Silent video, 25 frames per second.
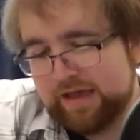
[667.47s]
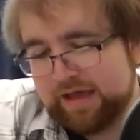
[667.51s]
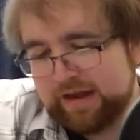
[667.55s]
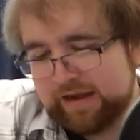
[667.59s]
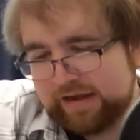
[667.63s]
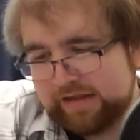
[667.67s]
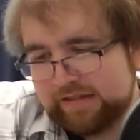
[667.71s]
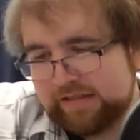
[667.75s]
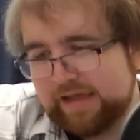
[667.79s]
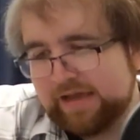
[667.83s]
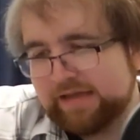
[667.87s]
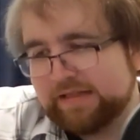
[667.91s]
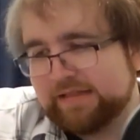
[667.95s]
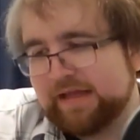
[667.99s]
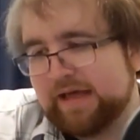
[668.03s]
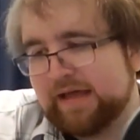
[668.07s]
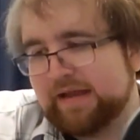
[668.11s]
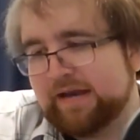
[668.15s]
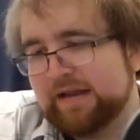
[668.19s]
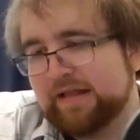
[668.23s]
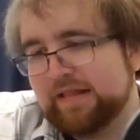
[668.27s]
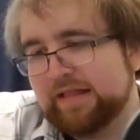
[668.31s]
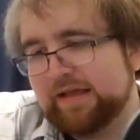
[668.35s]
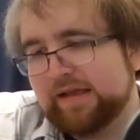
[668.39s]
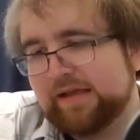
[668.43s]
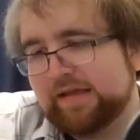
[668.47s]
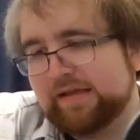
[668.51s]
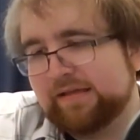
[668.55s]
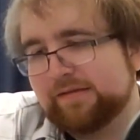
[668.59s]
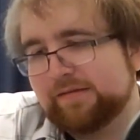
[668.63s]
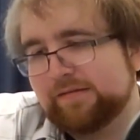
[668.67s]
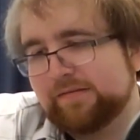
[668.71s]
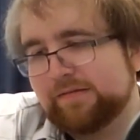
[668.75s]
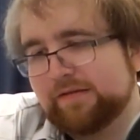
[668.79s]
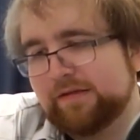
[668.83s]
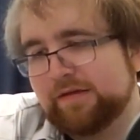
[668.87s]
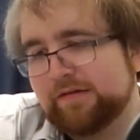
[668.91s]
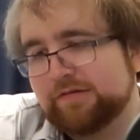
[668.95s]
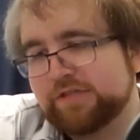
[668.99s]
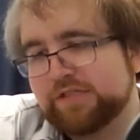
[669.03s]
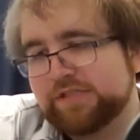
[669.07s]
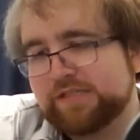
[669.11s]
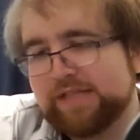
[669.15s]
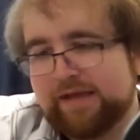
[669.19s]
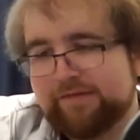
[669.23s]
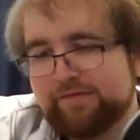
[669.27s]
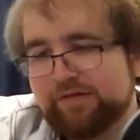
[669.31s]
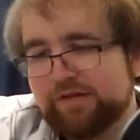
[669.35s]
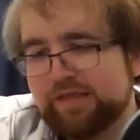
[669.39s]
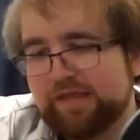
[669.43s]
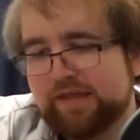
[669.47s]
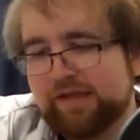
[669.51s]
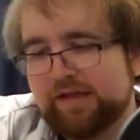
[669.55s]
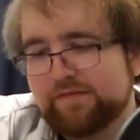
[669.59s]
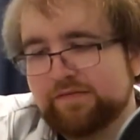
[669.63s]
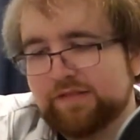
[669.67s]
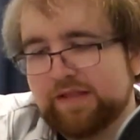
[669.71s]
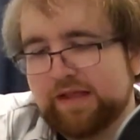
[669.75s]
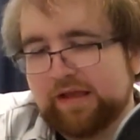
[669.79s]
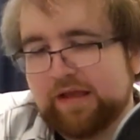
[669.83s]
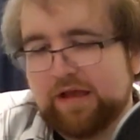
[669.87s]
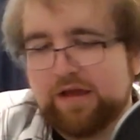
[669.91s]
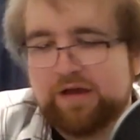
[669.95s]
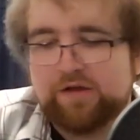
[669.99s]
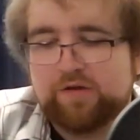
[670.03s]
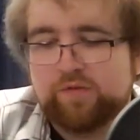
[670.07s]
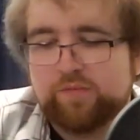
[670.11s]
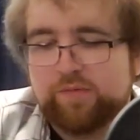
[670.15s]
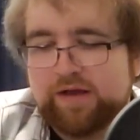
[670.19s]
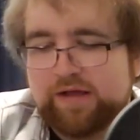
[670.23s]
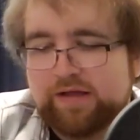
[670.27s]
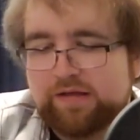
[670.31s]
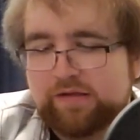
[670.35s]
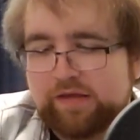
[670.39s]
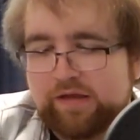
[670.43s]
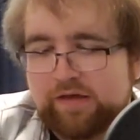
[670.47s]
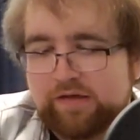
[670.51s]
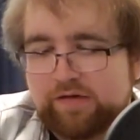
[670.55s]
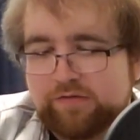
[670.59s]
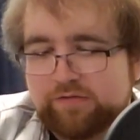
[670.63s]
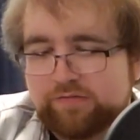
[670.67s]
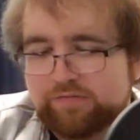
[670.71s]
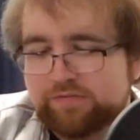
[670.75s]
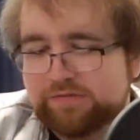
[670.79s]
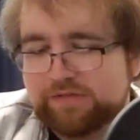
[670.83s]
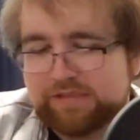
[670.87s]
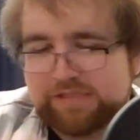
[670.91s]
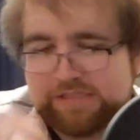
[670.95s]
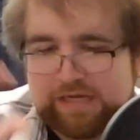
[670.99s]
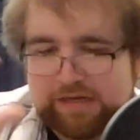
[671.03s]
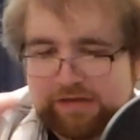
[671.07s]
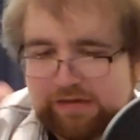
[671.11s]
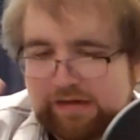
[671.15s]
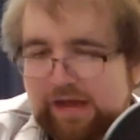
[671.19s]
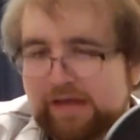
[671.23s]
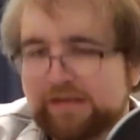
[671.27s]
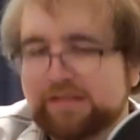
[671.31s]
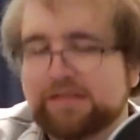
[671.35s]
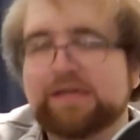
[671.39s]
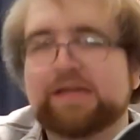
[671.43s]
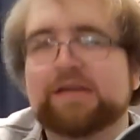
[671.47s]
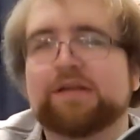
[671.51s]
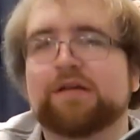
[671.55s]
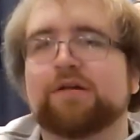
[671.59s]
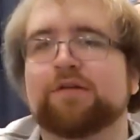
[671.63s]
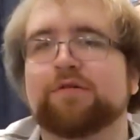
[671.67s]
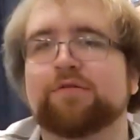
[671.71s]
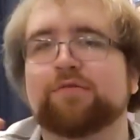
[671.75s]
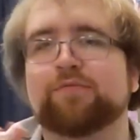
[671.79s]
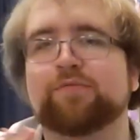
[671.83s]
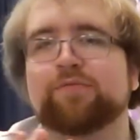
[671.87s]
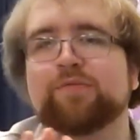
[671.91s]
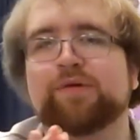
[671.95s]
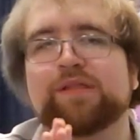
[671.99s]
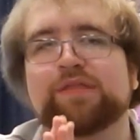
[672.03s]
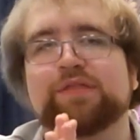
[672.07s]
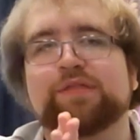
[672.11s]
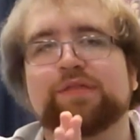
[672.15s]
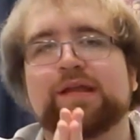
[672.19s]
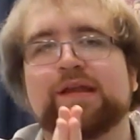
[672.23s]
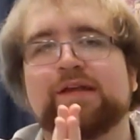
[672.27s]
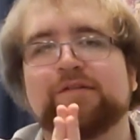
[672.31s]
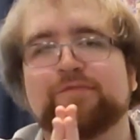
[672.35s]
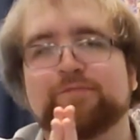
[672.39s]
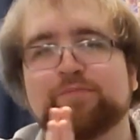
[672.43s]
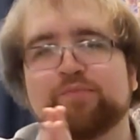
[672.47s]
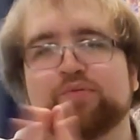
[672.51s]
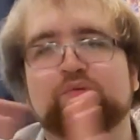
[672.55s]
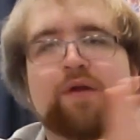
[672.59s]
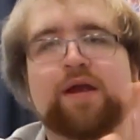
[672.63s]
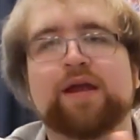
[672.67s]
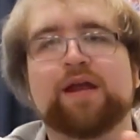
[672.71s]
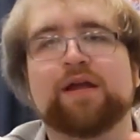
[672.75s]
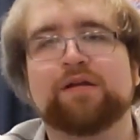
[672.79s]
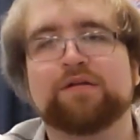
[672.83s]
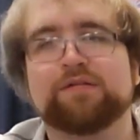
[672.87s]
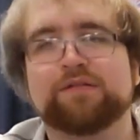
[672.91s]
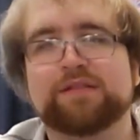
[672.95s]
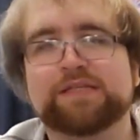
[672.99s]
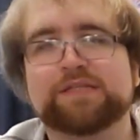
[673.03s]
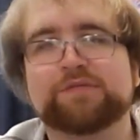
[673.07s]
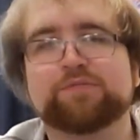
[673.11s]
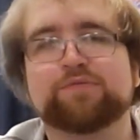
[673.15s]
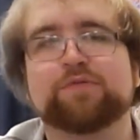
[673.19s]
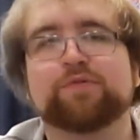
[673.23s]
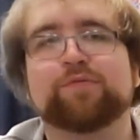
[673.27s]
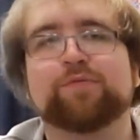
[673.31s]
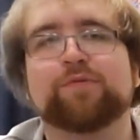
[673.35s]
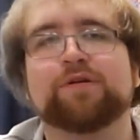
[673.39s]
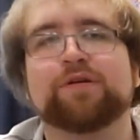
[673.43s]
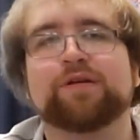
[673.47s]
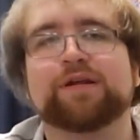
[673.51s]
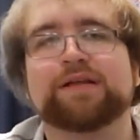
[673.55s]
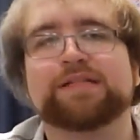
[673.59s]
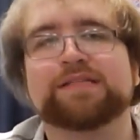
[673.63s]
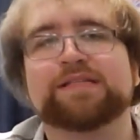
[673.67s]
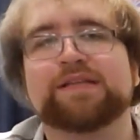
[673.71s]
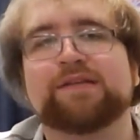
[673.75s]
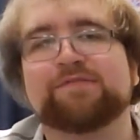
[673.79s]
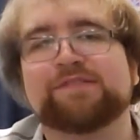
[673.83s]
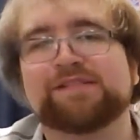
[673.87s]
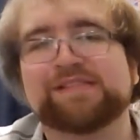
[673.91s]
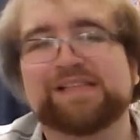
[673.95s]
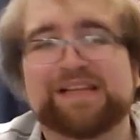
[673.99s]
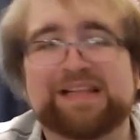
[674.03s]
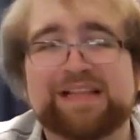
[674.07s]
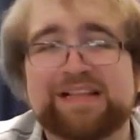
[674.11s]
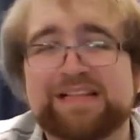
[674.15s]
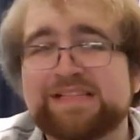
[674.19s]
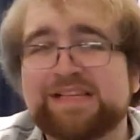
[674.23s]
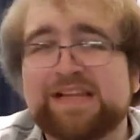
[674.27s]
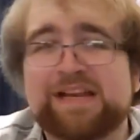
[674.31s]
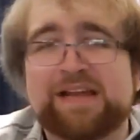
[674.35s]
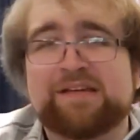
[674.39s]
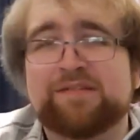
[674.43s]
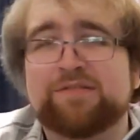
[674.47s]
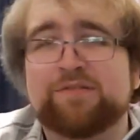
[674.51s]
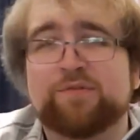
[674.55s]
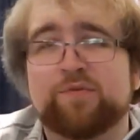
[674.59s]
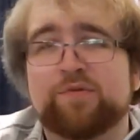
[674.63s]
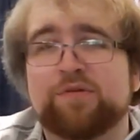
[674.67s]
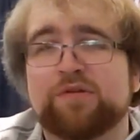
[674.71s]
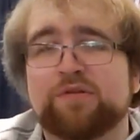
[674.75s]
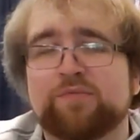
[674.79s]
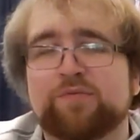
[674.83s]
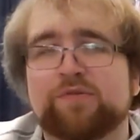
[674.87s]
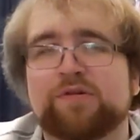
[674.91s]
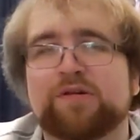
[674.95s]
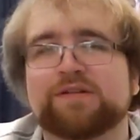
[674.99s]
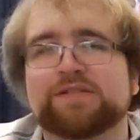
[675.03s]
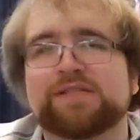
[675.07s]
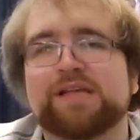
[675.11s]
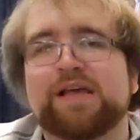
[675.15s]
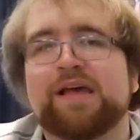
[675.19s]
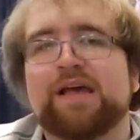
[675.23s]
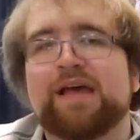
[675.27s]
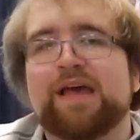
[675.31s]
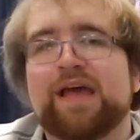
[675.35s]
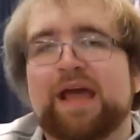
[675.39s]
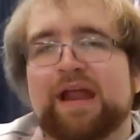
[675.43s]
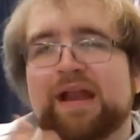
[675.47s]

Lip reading: And I like that, and I like, you know, just everything of, like, oh, well, you know, the sun god Leto, with enough prayer, this will work and stuff, and it's like, that's not how the world works.